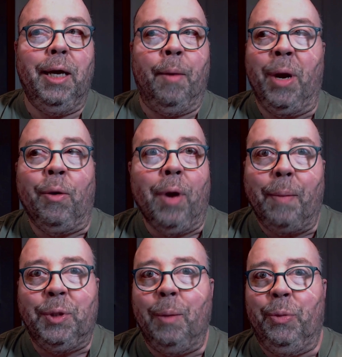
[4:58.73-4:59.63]
Am I
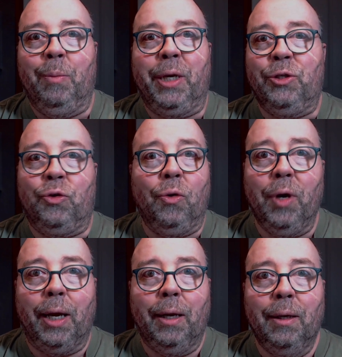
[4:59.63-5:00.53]
wrapped up in my
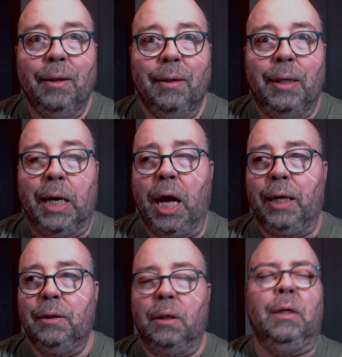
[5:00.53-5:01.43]
story?
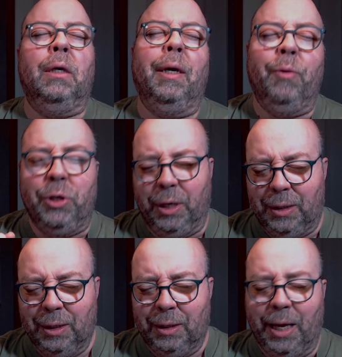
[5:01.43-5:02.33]
Not oh, I wish
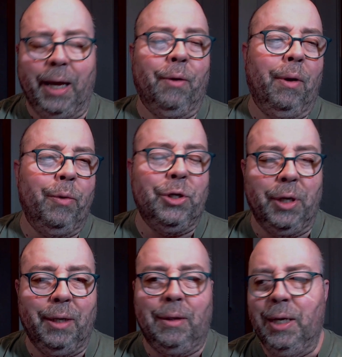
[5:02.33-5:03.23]
I'd done that, or I wish
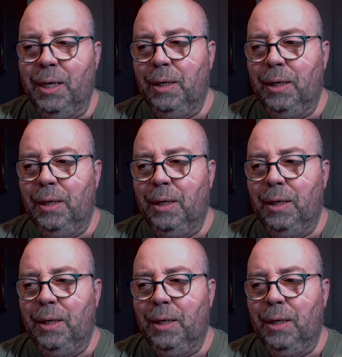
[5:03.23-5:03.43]
I'd